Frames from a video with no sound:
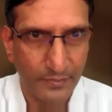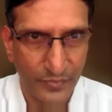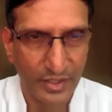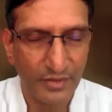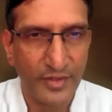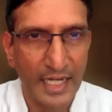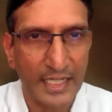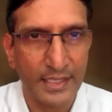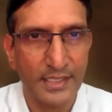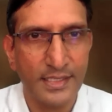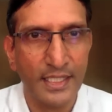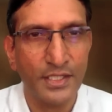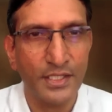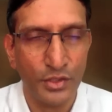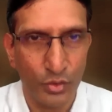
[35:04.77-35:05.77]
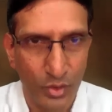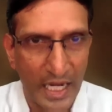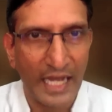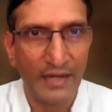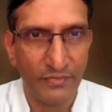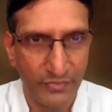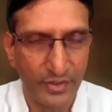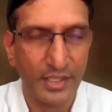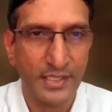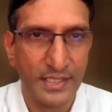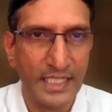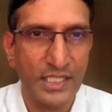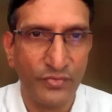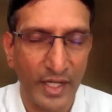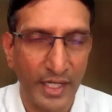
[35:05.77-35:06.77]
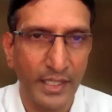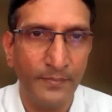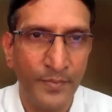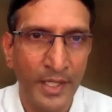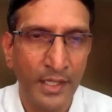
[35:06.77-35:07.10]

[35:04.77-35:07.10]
The fact is that you have a ceasefire,